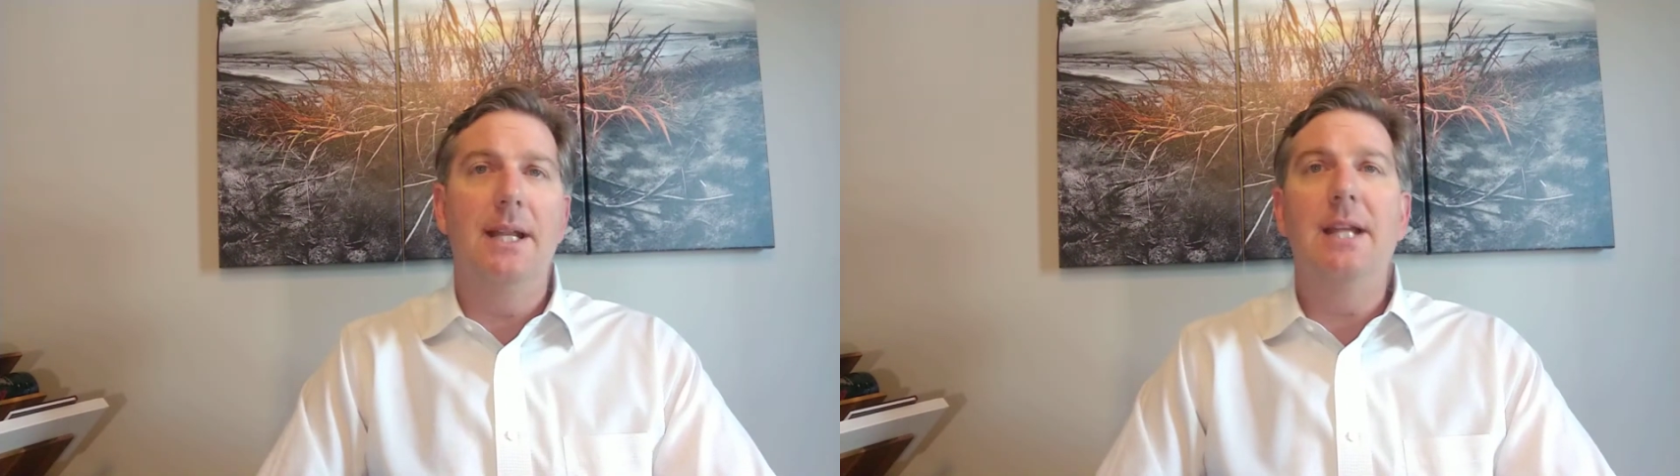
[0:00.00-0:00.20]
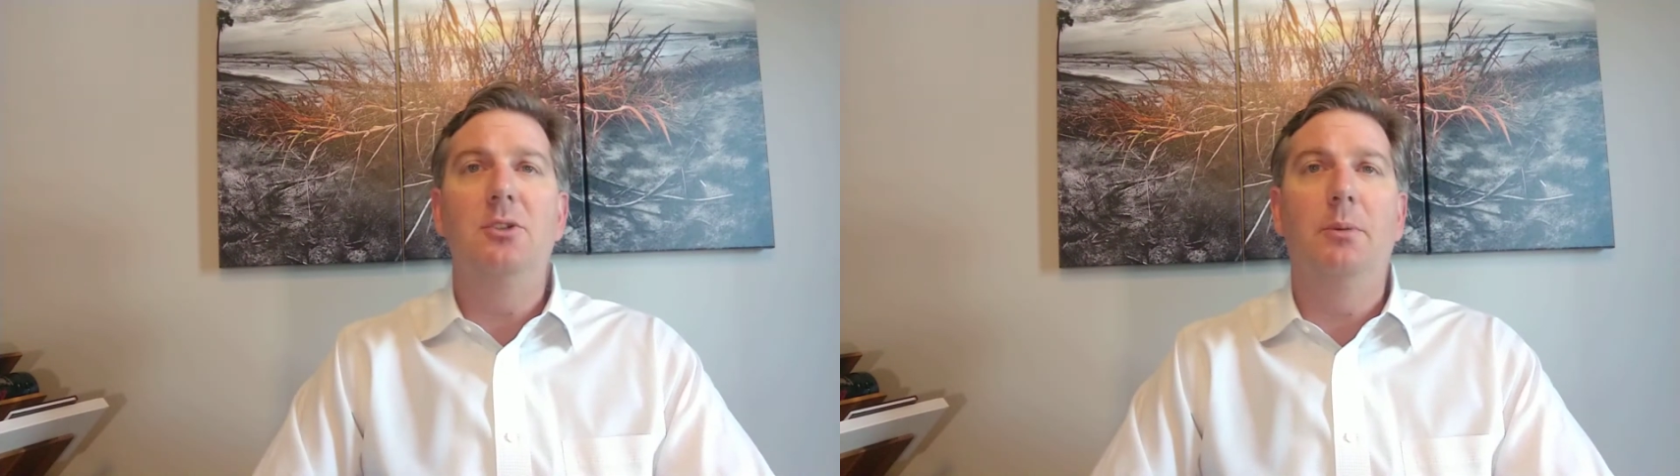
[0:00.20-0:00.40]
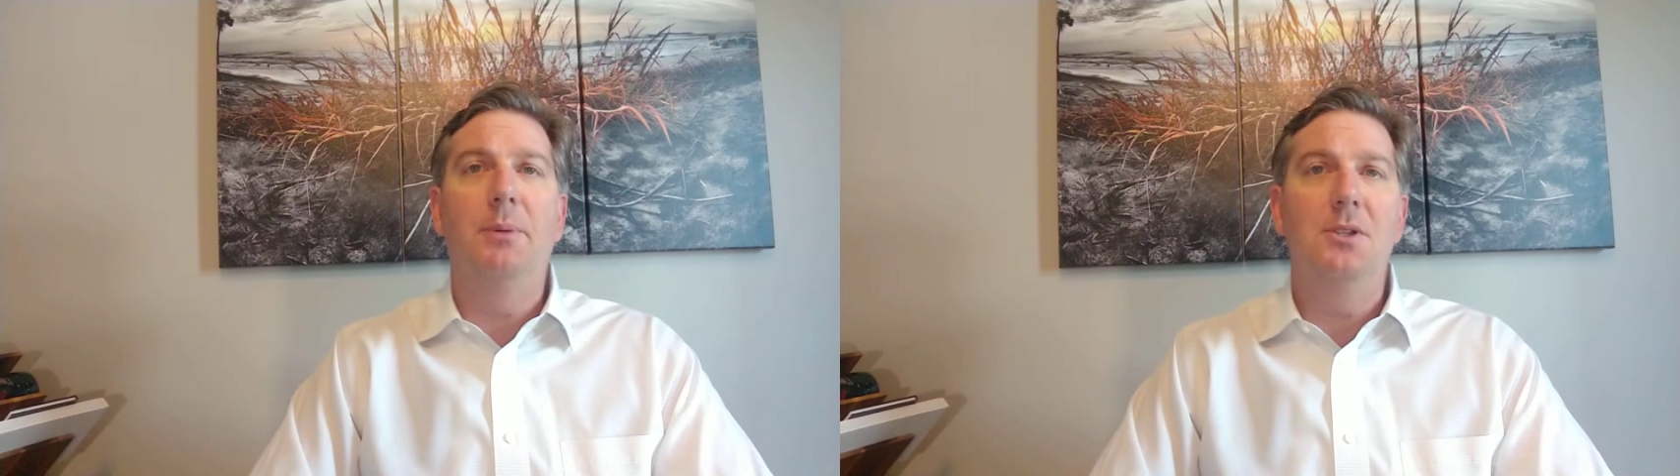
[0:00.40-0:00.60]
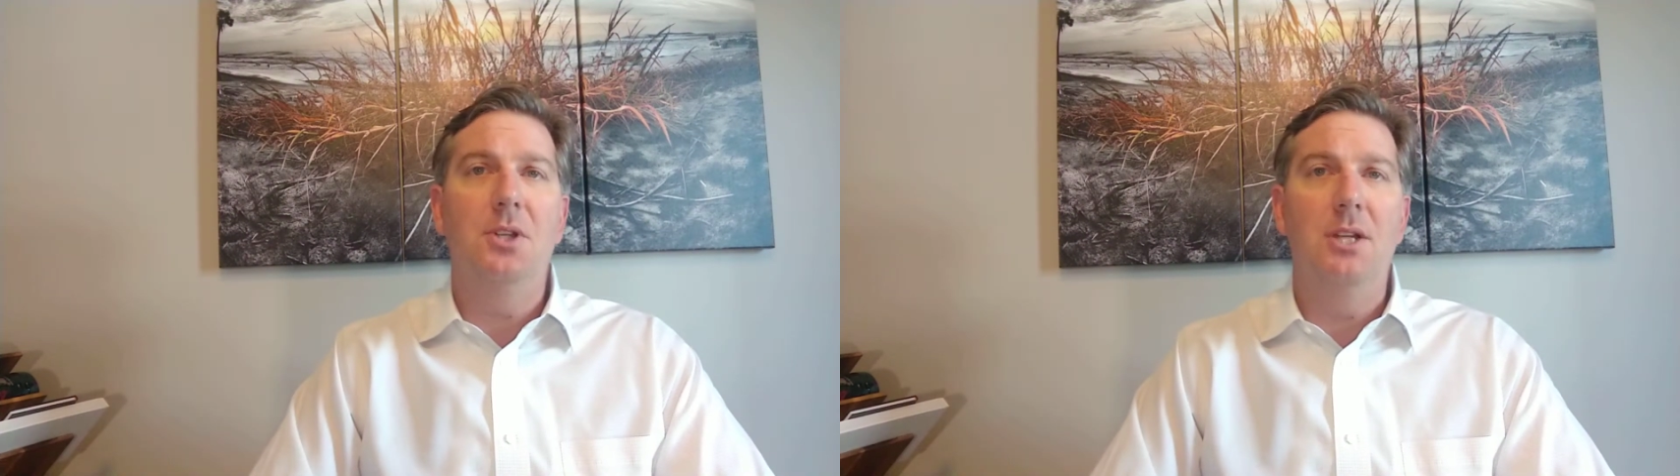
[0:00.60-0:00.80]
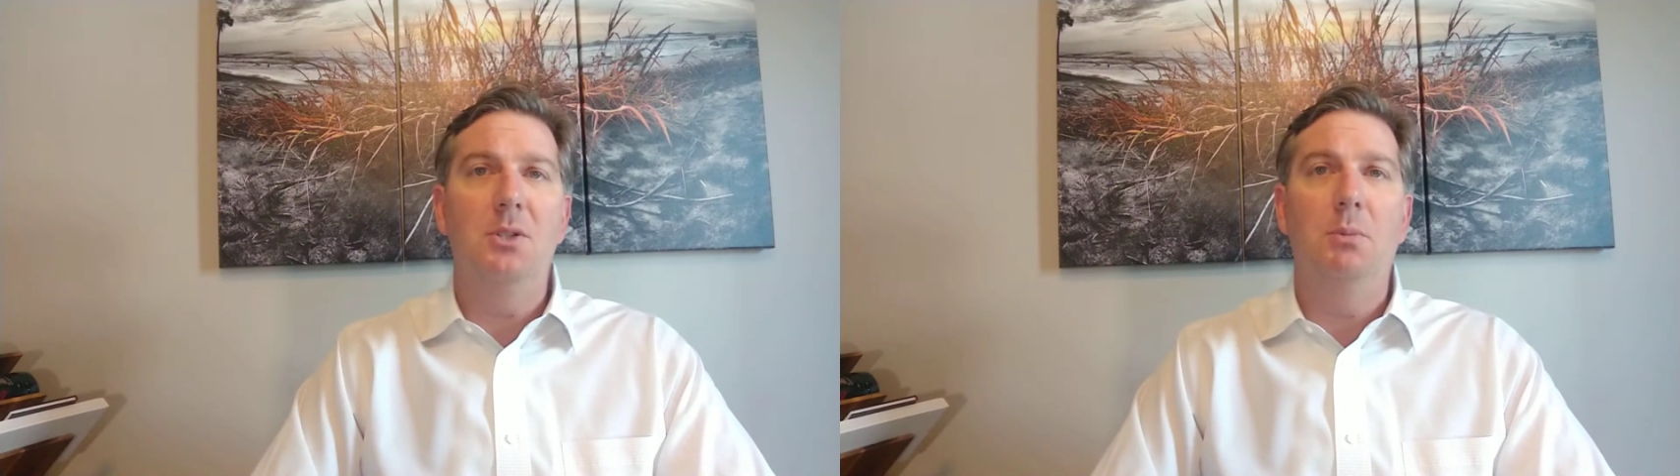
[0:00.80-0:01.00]
annual
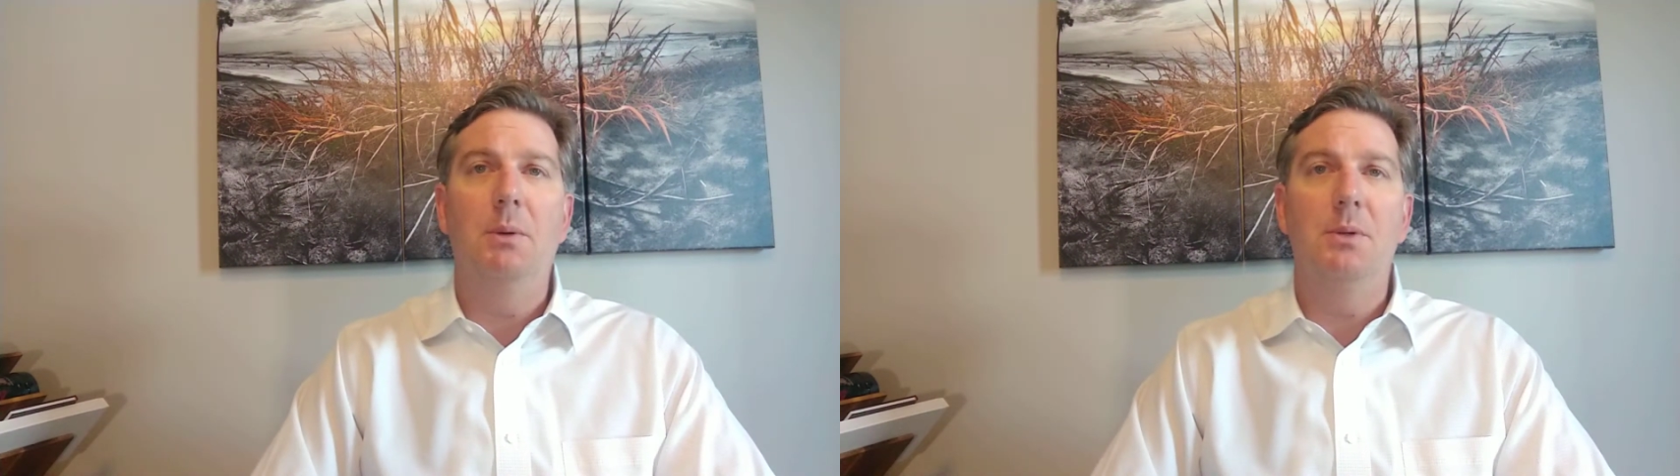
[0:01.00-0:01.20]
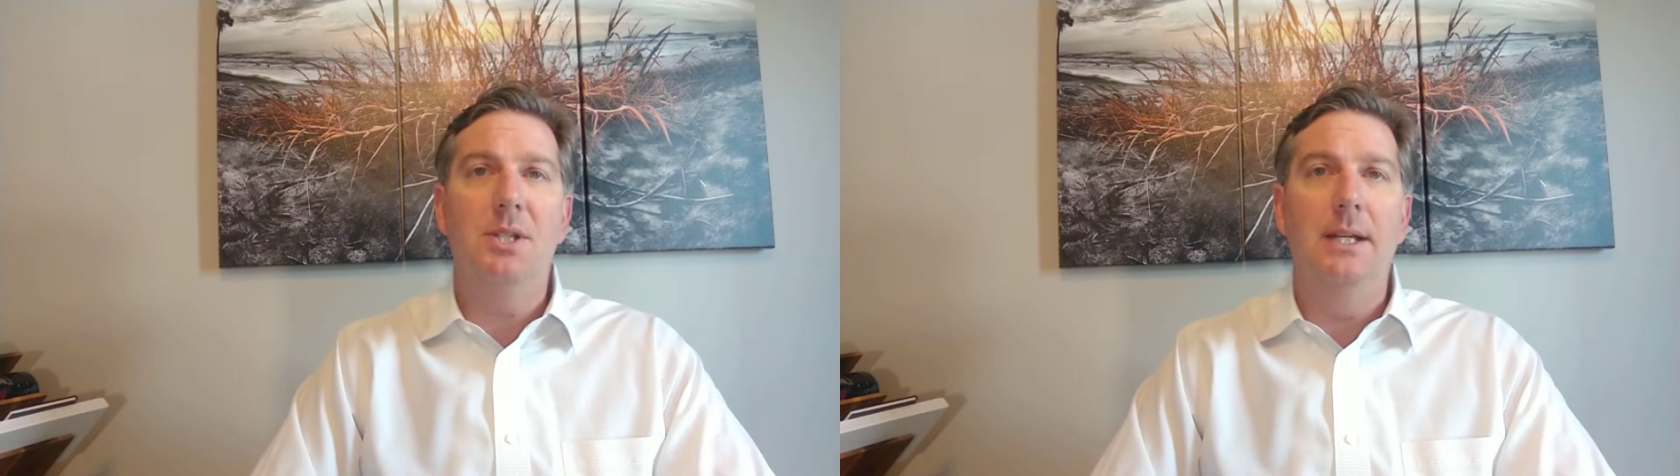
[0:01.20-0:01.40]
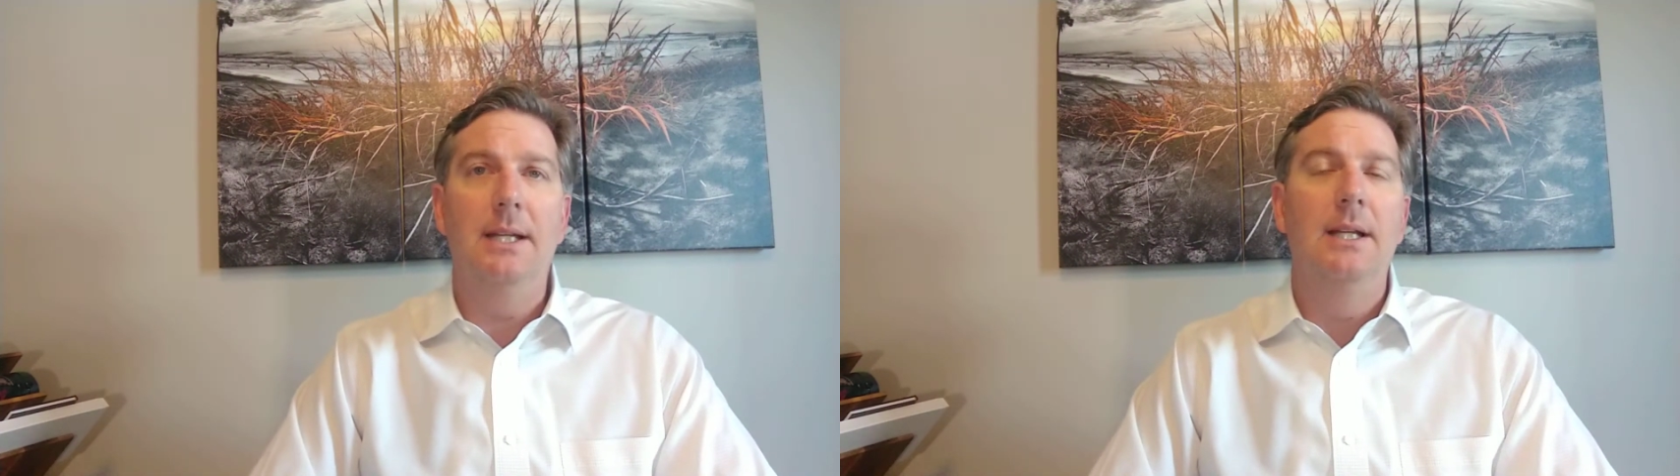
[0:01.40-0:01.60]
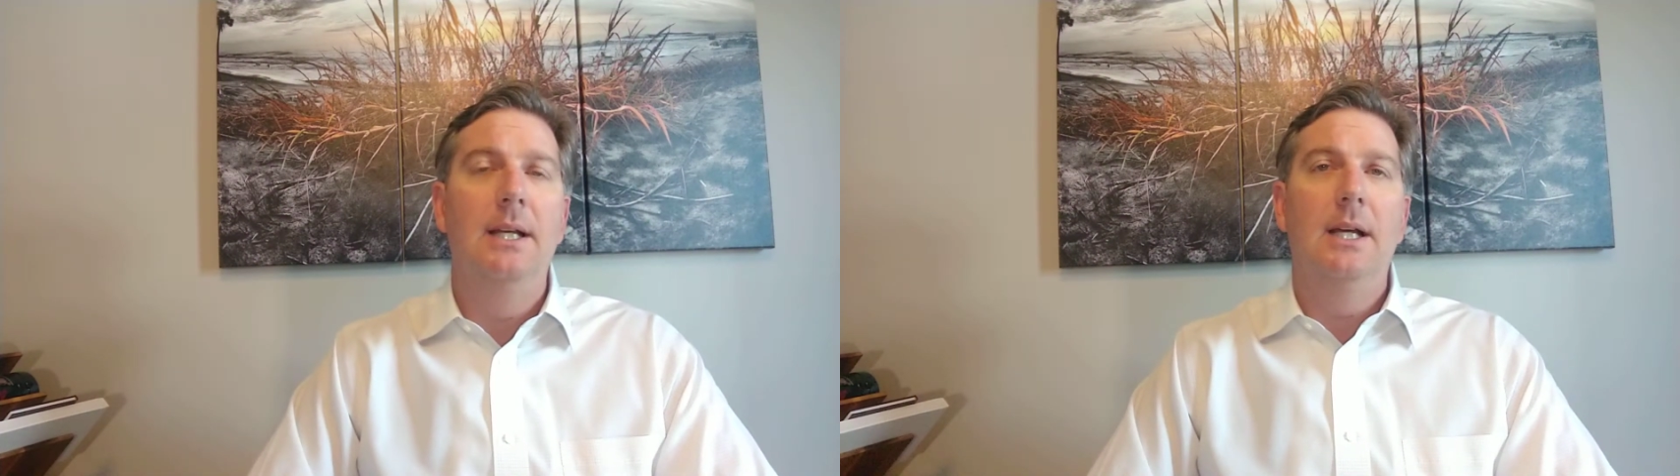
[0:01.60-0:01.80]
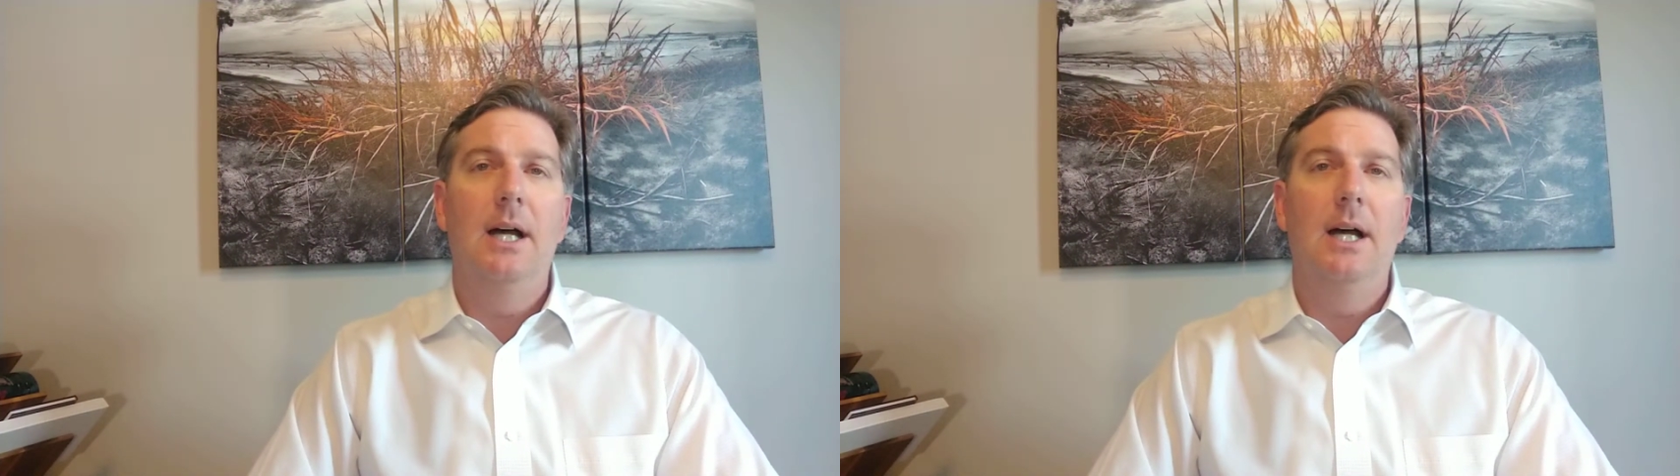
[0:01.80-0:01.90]
appreciation we were seeing